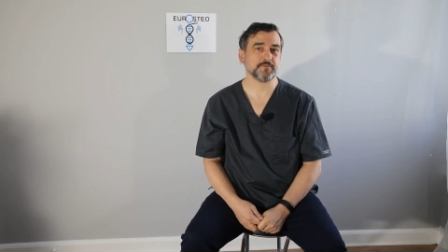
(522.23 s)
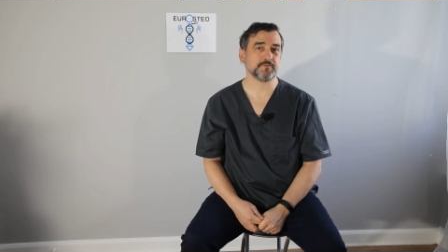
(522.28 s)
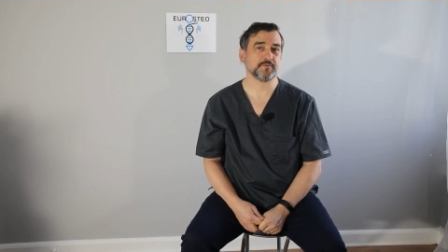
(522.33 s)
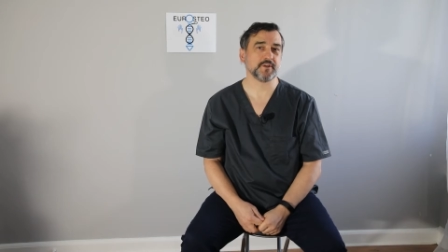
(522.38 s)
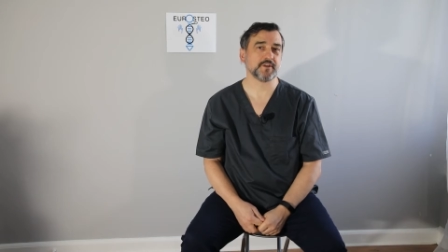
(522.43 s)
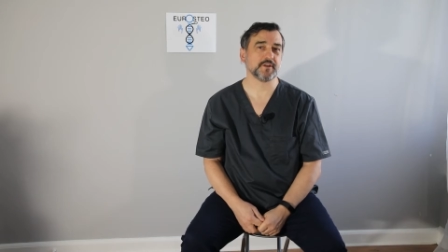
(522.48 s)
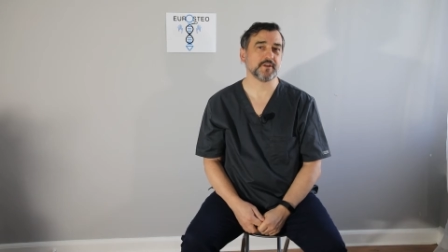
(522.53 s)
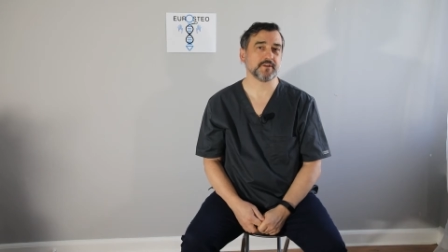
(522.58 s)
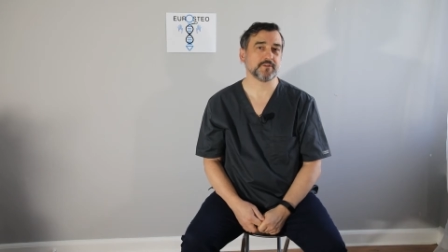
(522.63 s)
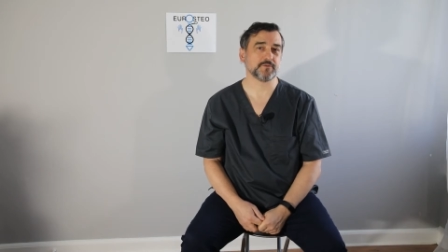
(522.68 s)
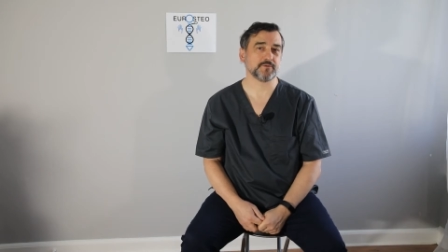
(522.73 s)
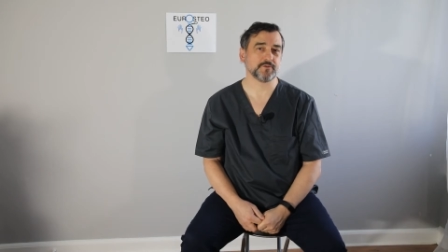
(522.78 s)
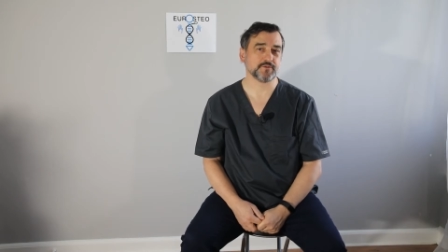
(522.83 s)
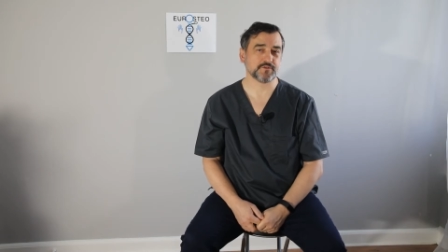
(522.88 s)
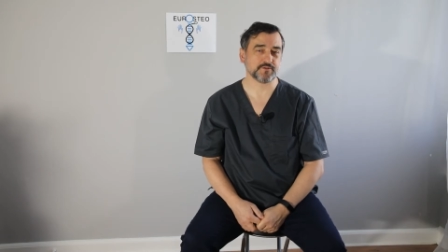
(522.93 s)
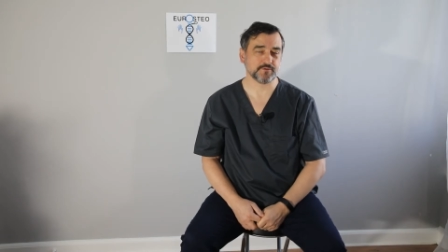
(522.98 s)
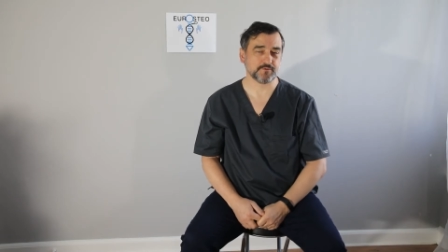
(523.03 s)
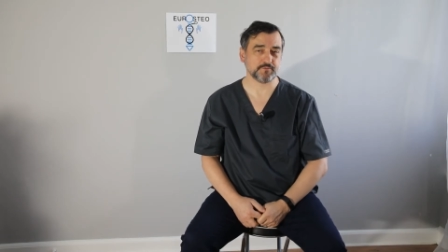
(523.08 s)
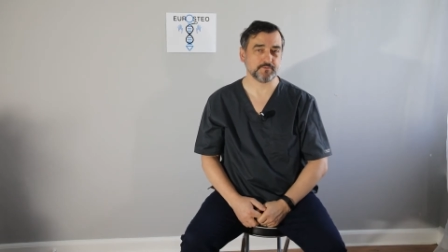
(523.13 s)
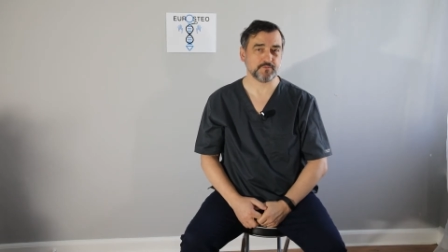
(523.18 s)
we can
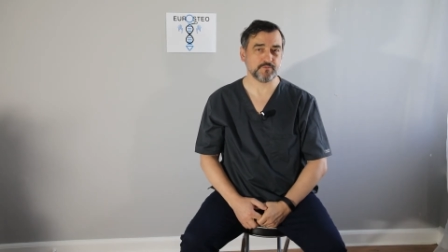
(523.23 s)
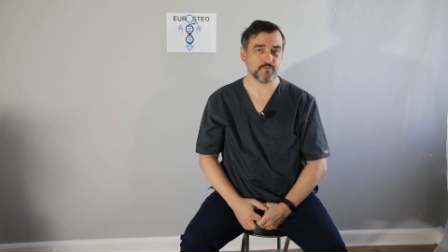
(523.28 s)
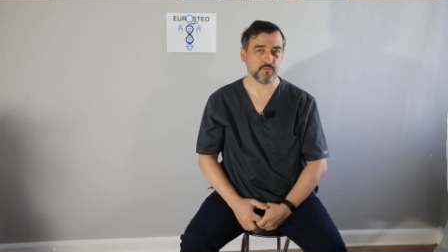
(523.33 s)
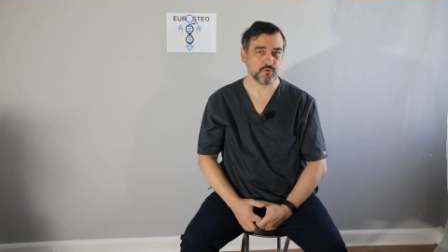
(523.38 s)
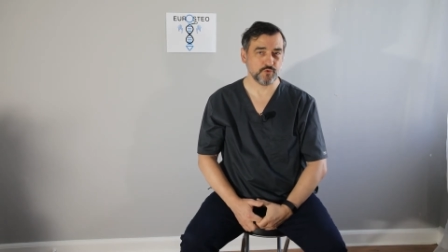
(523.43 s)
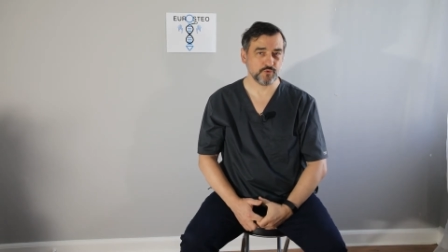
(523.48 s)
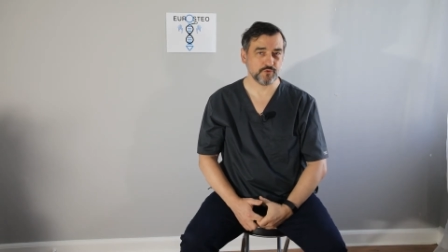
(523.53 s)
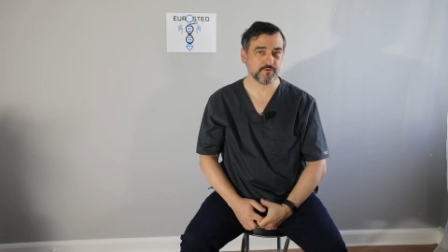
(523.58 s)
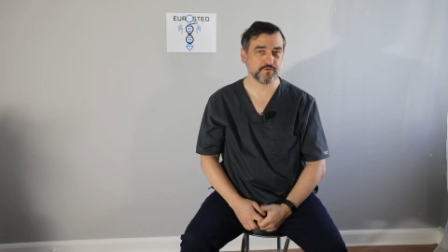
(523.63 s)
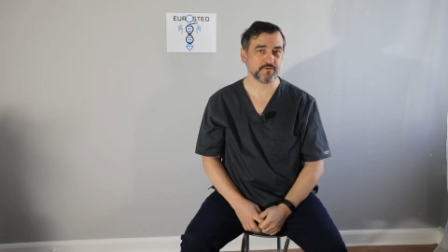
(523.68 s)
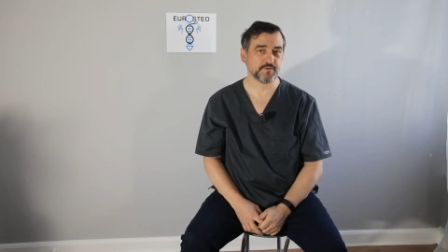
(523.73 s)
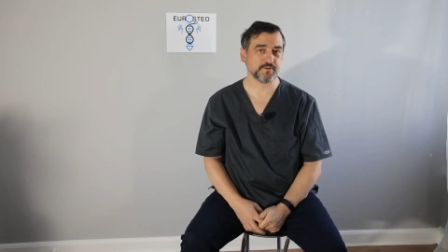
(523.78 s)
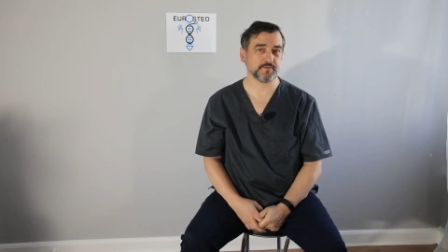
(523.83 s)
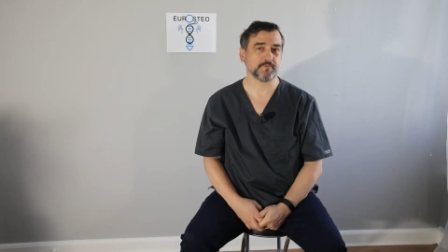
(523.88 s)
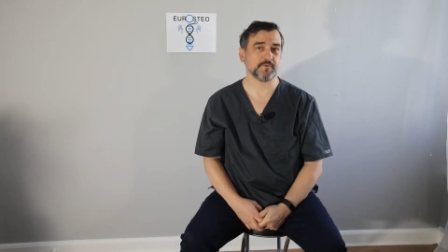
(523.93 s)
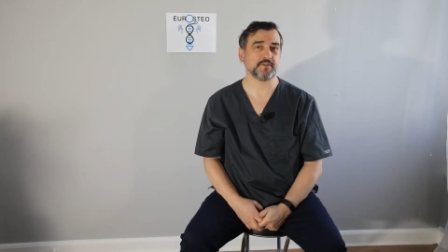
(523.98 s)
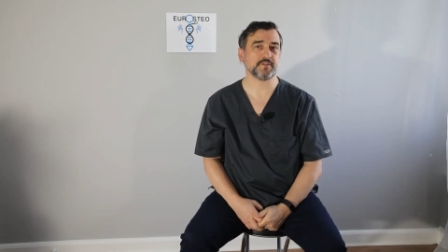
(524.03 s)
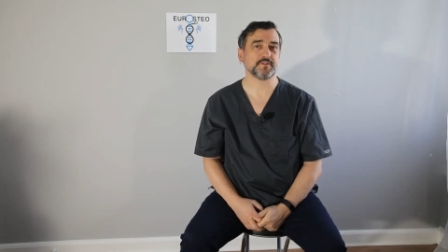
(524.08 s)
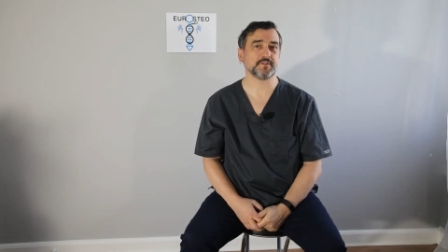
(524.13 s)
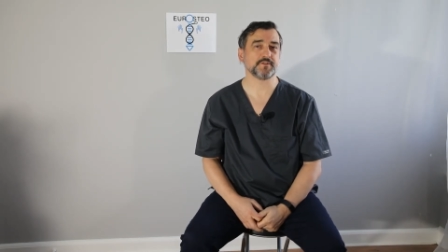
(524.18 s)
also move the
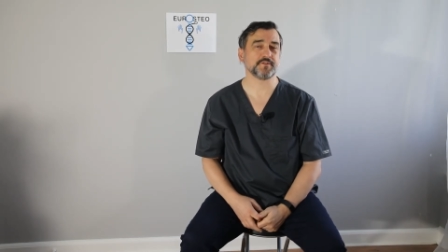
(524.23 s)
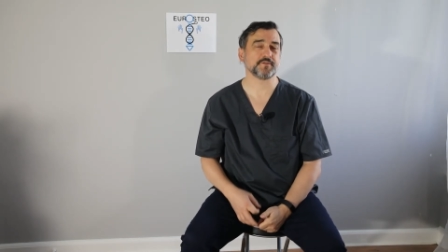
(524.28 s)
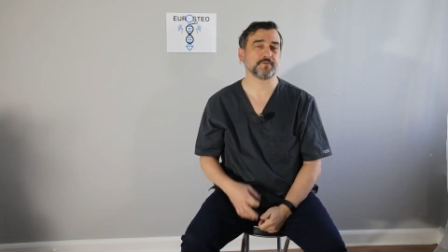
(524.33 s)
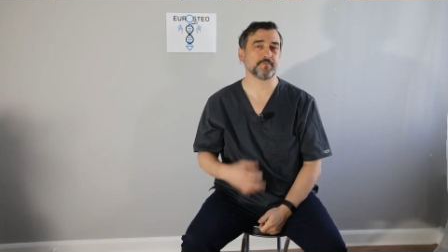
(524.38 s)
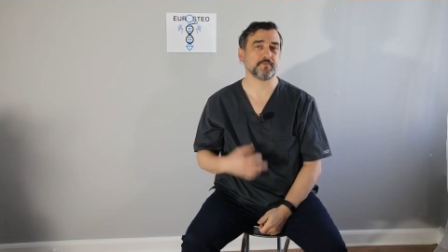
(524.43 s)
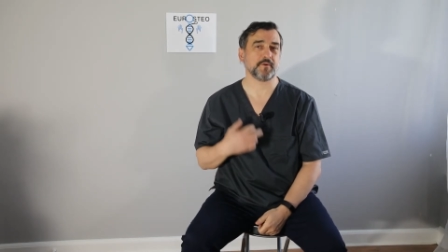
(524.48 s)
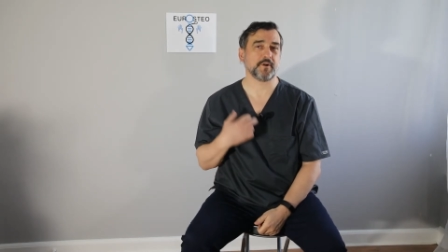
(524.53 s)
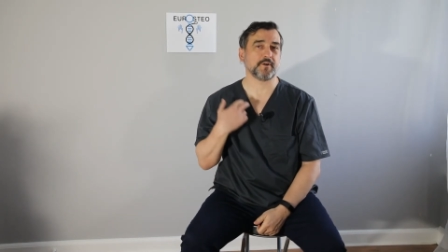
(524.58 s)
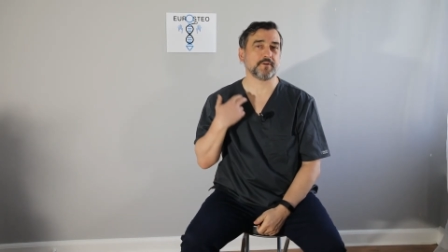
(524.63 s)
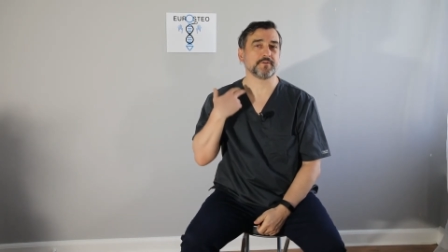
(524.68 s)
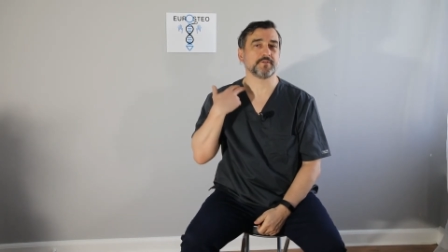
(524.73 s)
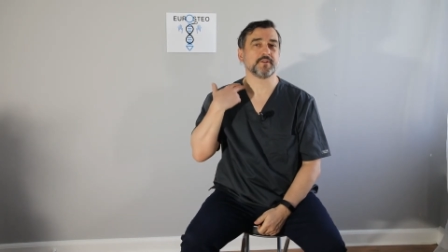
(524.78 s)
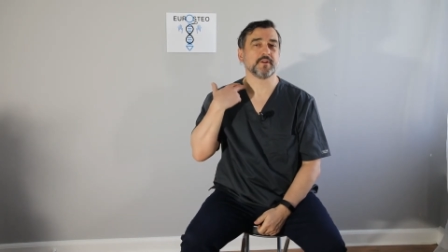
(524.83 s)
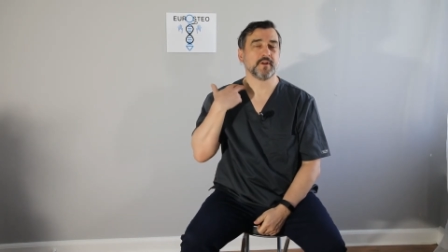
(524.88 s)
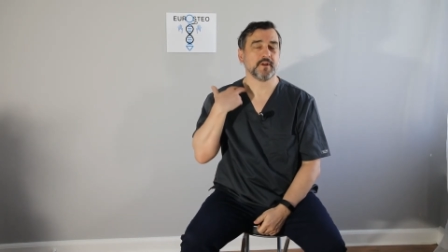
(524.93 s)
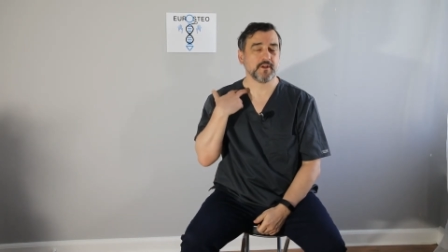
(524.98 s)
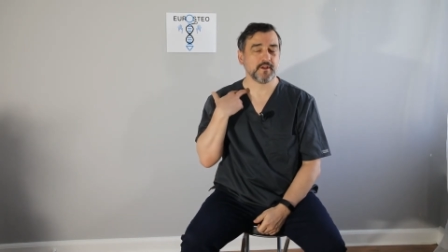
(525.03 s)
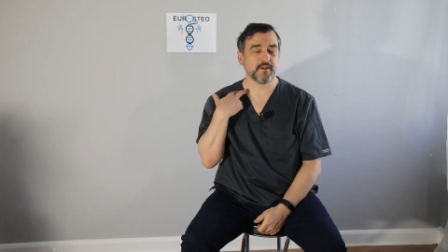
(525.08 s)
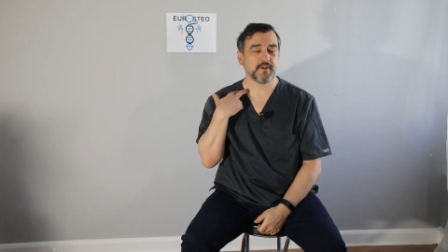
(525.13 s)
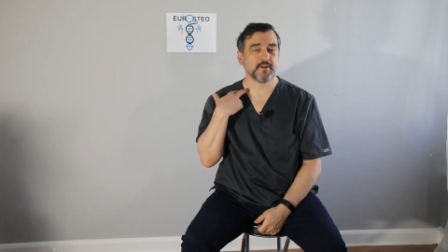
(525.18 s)
muscles around
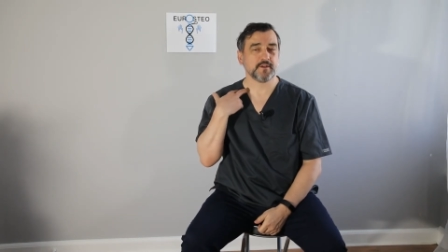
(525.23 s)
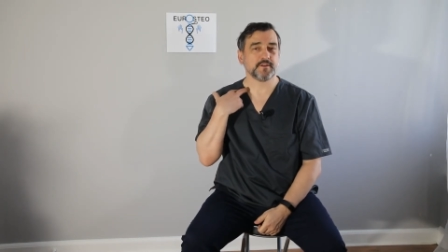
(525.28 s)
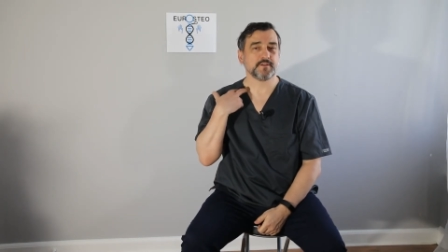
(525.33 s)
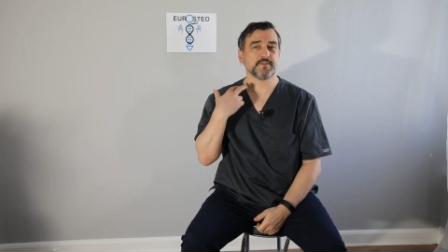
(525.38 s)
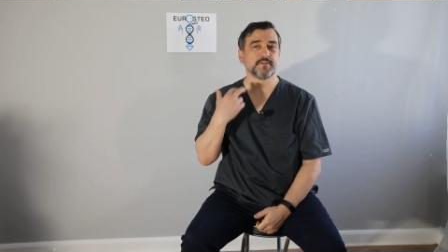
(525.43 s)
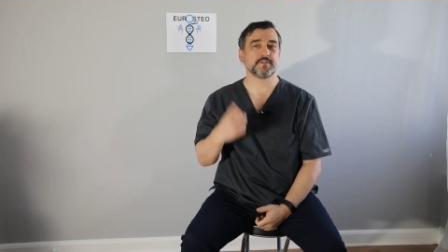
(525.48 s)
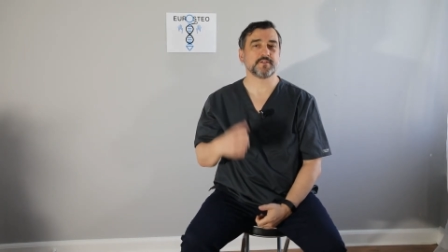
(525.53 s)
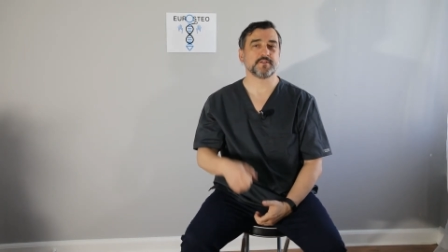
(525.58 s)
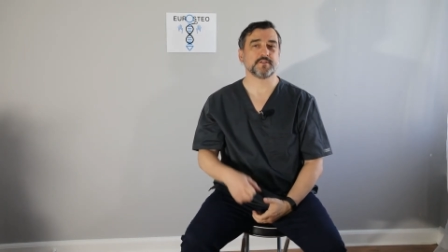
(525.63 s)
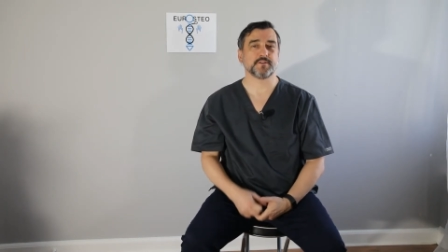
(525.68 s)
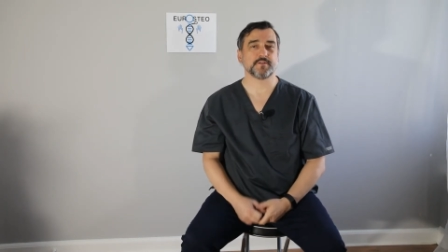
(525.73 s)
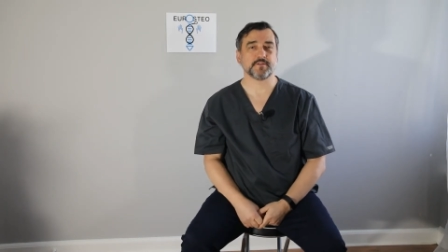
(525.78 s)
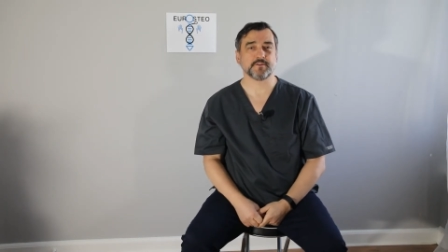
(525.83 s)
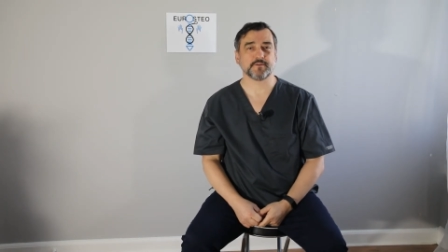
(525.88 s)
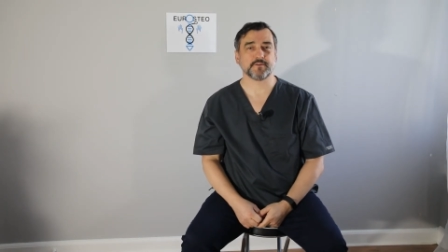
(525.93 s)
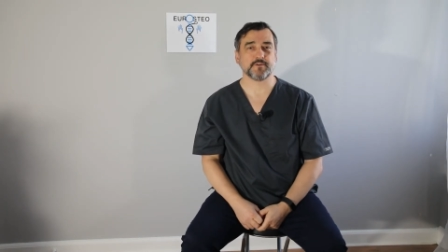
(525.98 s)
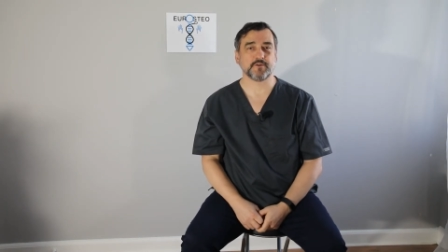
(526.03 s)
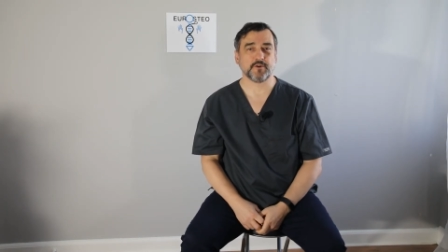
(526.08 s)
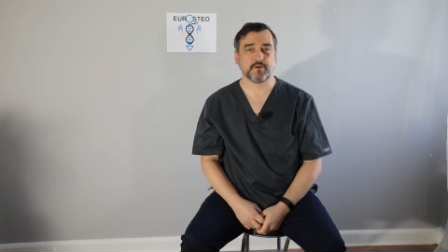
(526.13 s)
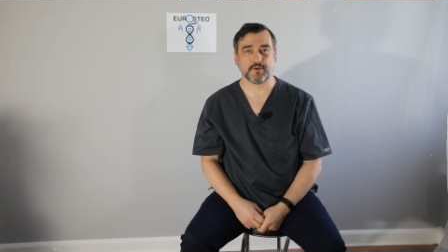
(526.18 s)

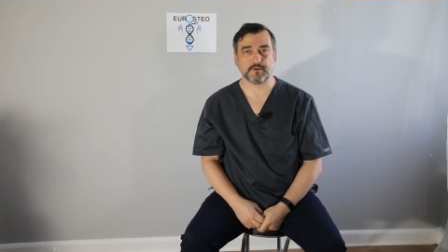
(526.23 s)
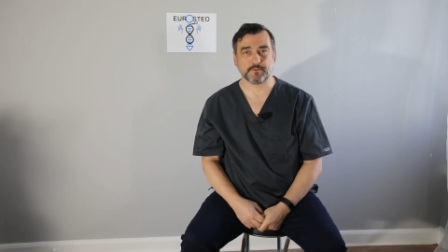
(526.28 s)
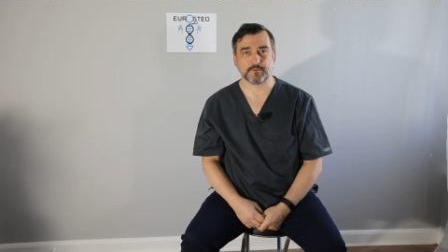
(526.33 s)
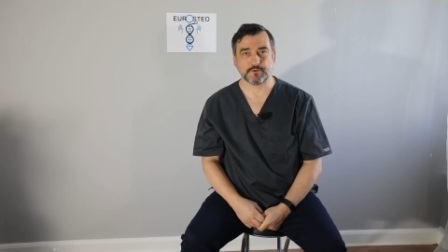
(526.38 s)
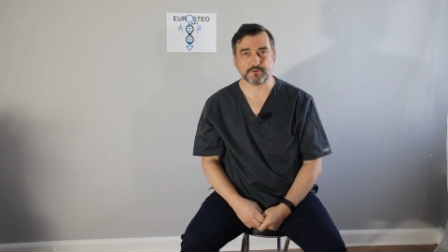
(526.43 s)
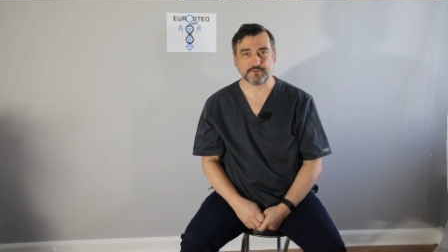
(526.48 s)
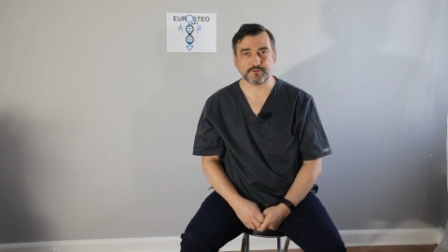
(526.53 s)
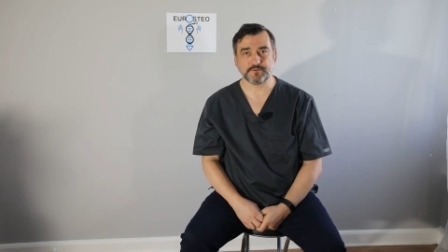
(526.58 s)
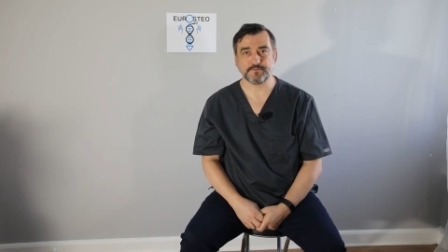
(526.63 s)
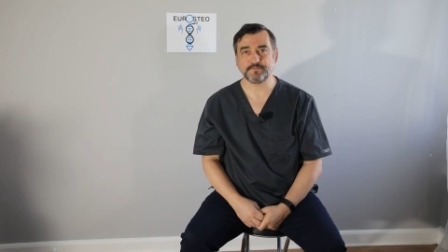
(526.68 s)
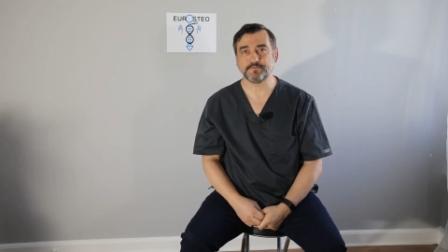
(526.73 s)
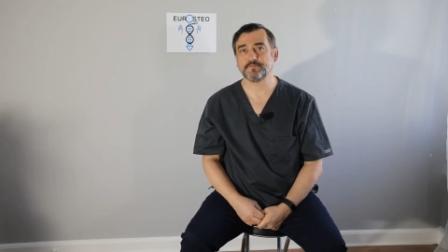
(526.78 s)
the collarbone,